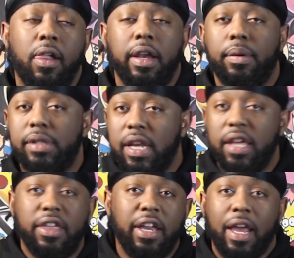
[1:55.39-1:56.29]
there was
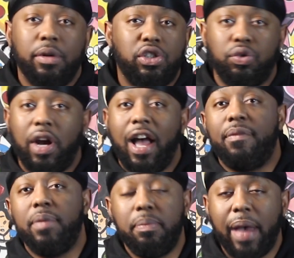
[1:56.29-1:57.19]
anything that would
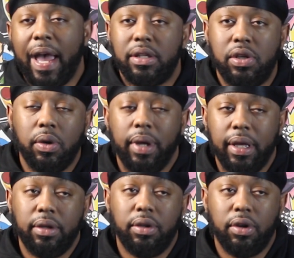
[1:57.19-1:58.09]
drive me back to
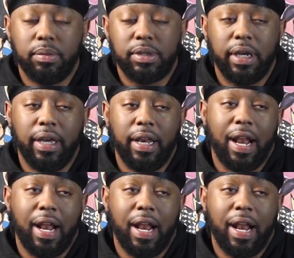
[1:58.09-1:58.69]
it. You know what I'm saying?